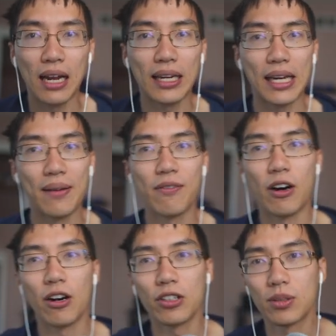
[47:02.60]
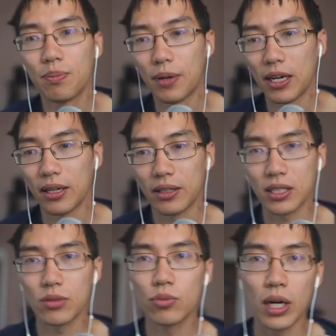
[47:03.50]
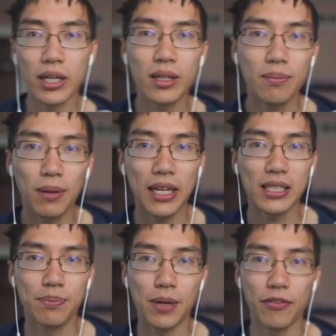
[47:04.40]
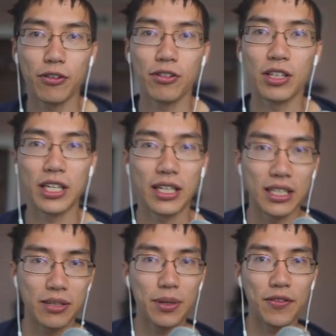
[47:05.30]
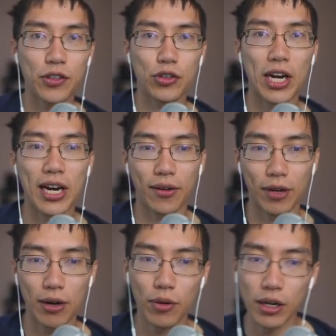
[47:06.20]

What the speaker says: like mvars, but this one place buffer thing is a bit of a drag, right? What